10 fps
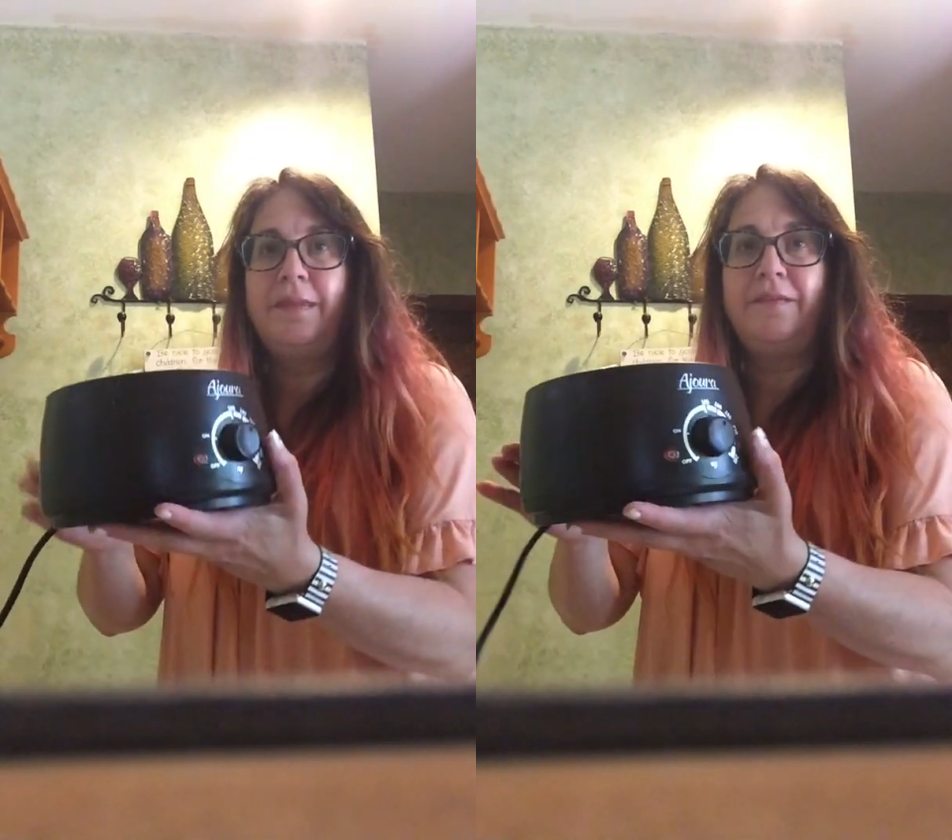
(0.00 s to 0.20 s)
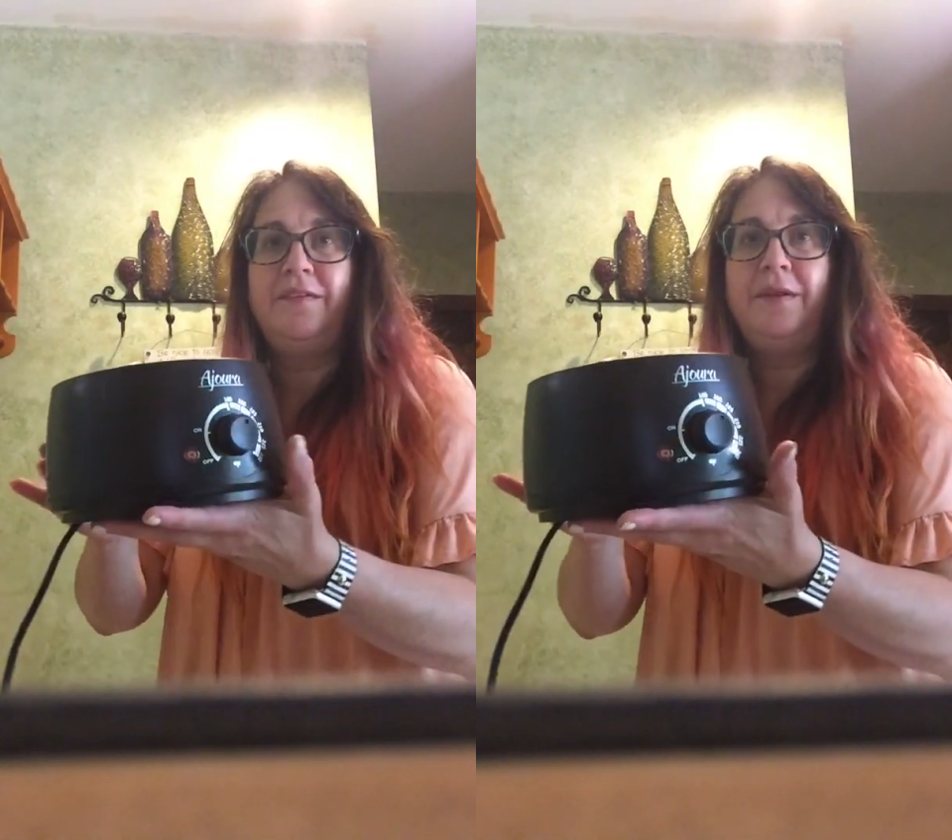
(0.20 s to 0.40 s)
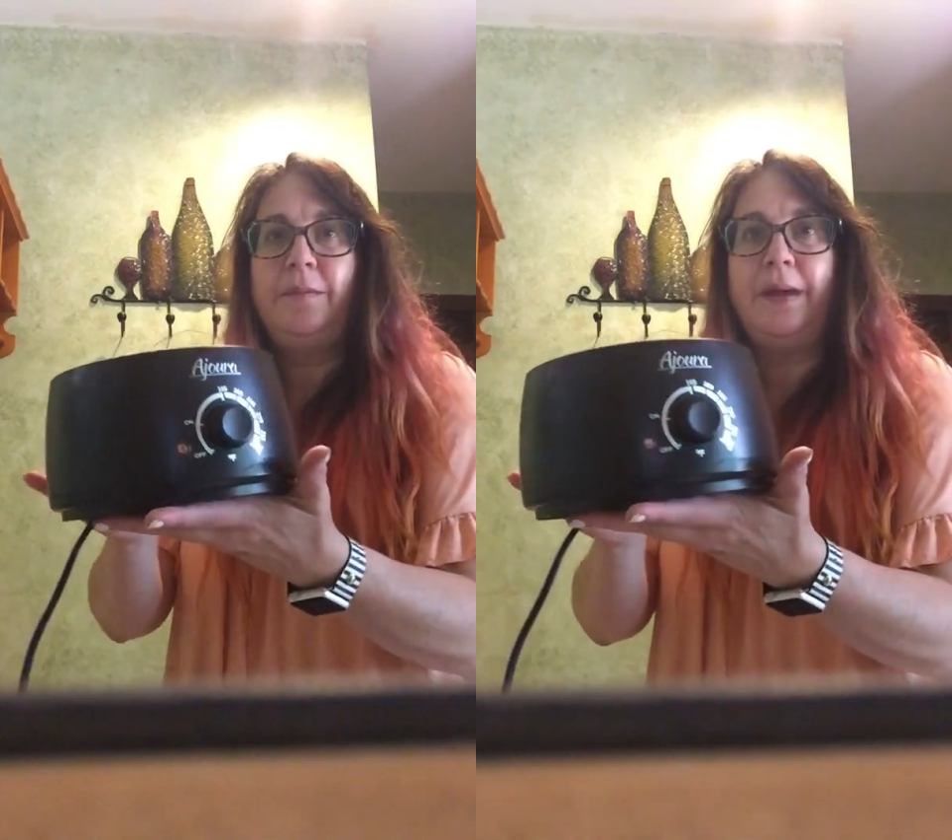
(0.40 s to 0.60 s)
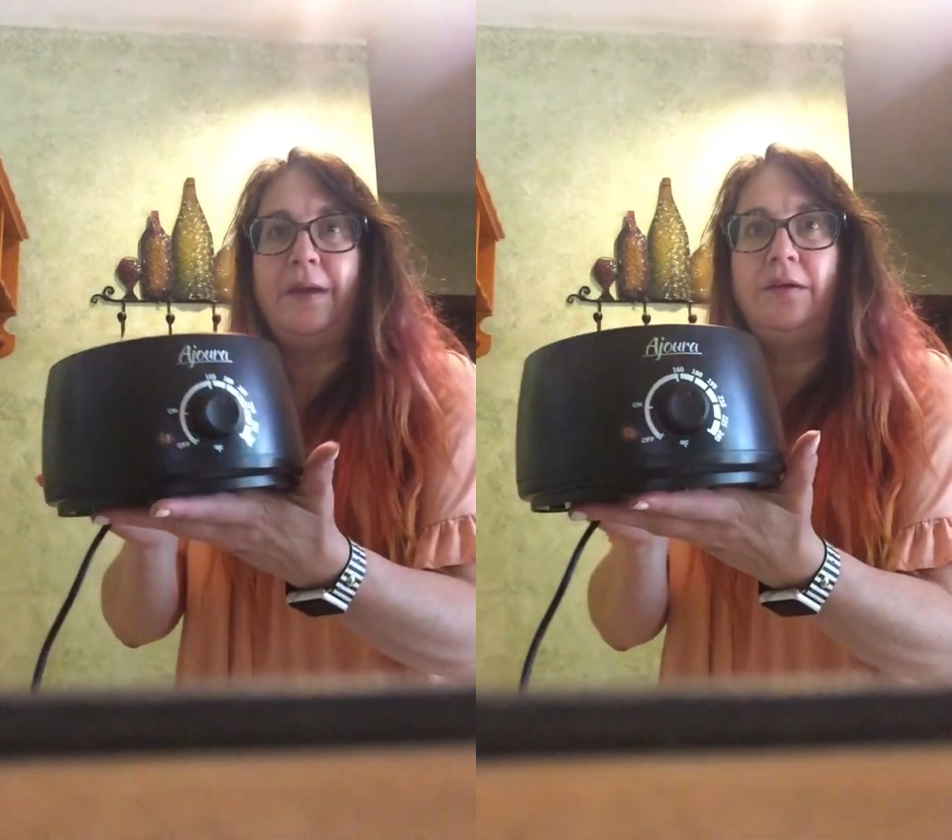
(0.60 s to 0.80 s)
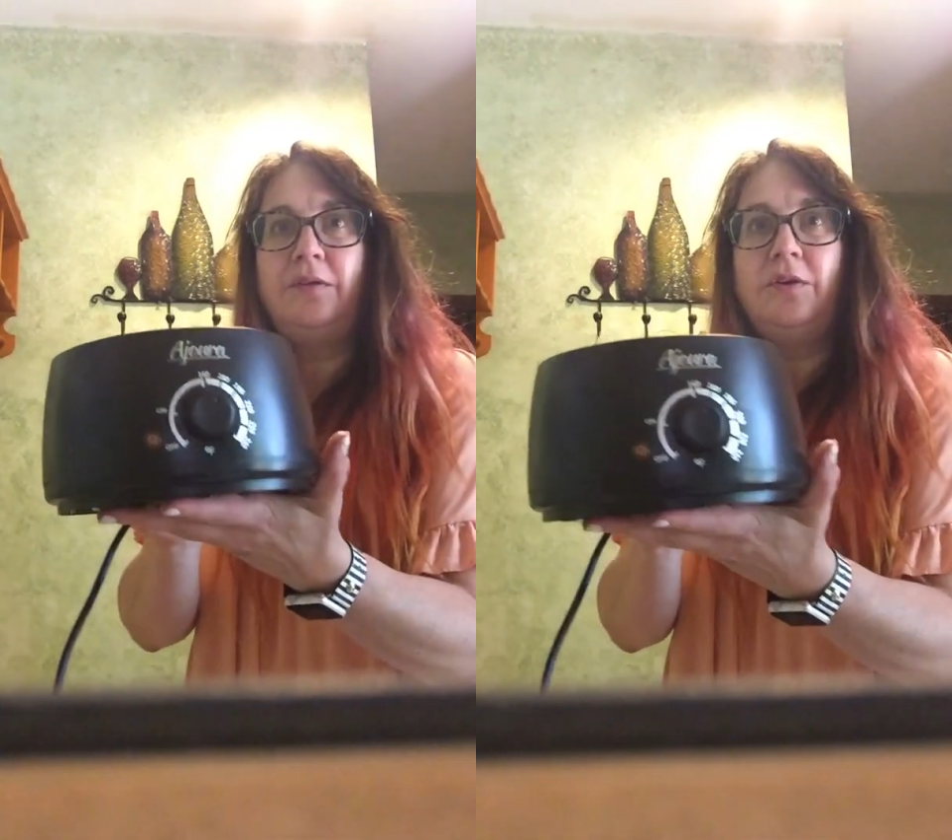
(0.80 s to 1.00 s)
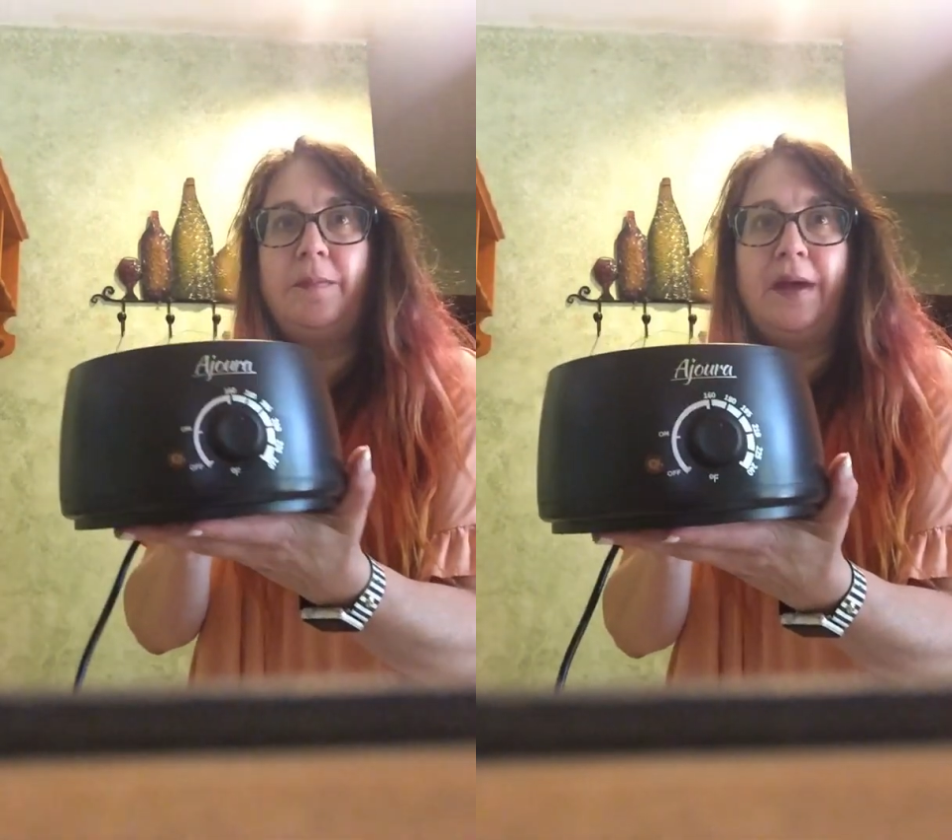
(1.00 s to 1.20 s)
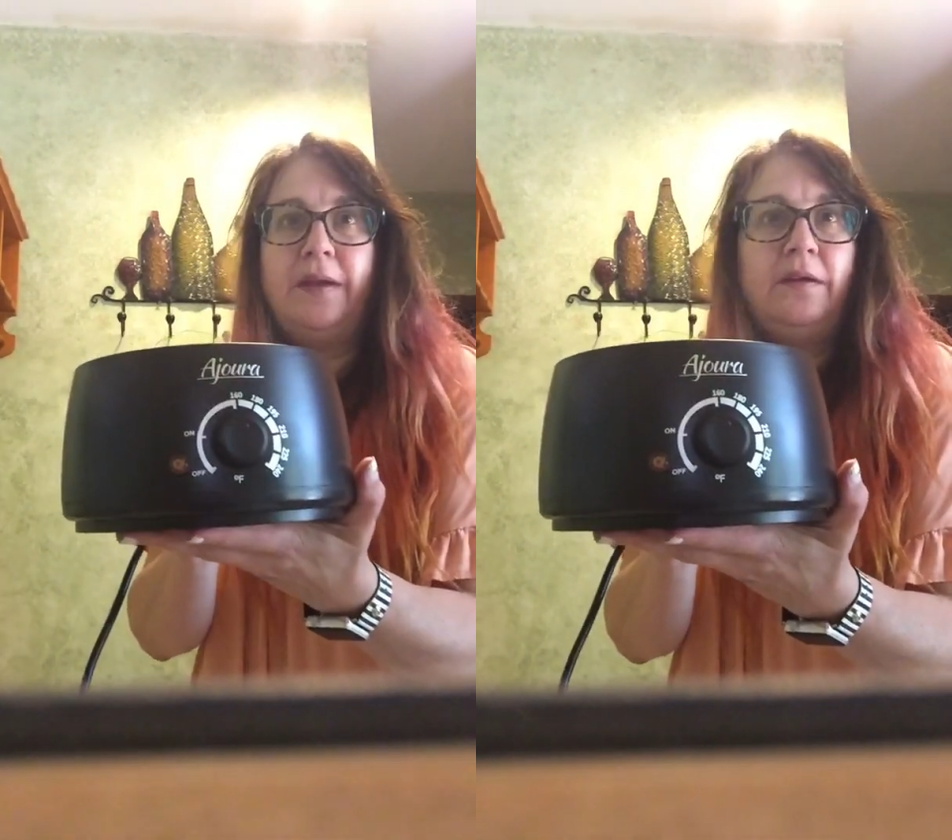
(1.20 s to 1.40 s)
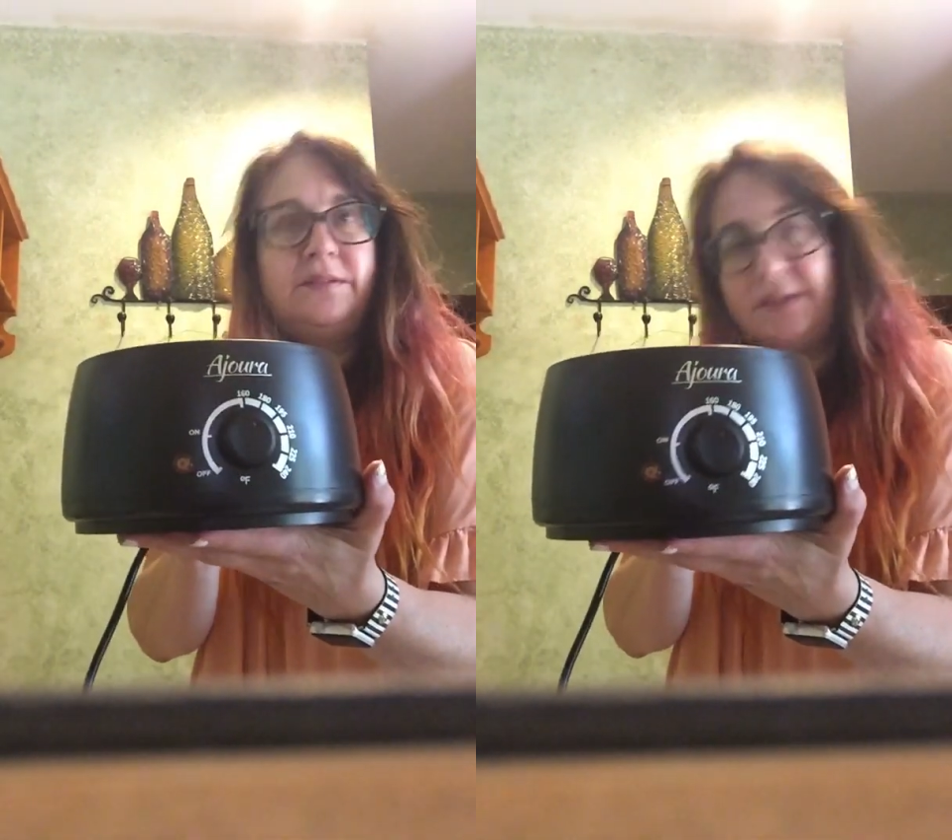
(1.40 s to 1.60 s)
I feel better, look better.